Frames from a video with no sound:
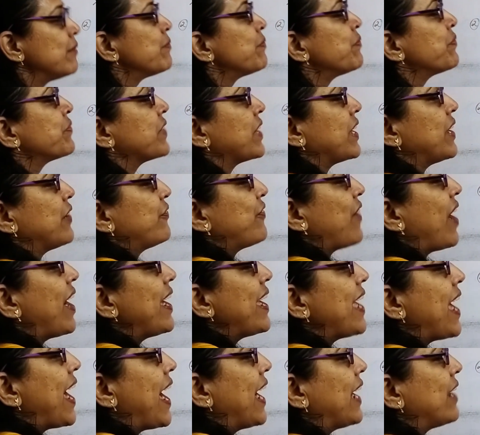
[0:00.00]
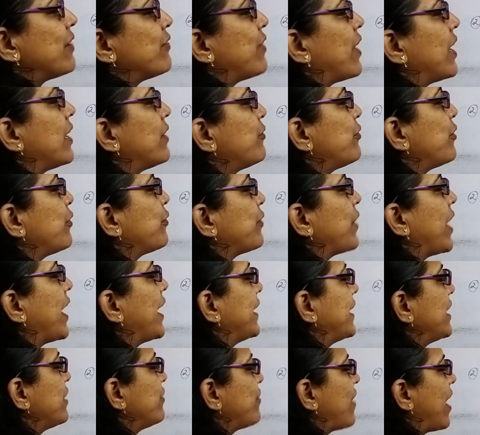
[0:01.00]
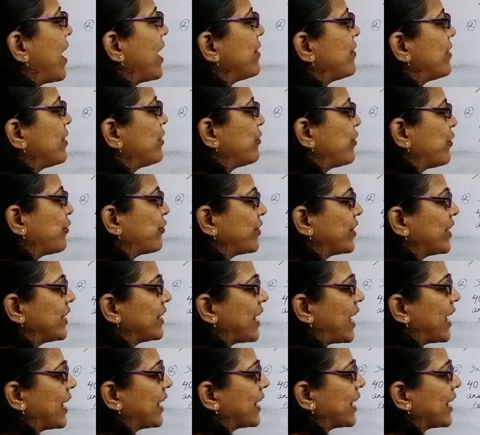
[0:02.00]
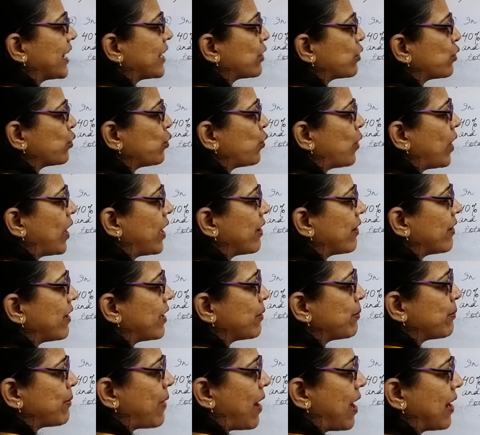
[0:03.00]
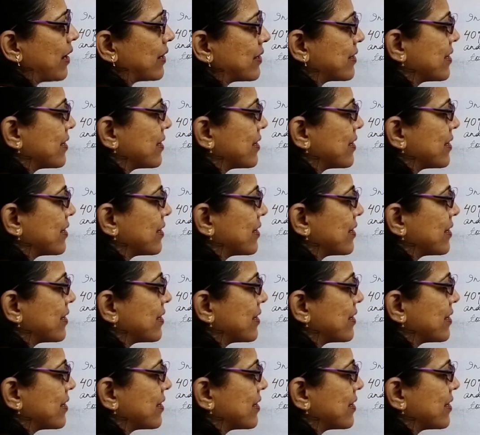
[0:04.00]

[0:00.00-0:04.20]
If I add 185 and 15, I get 200 marks.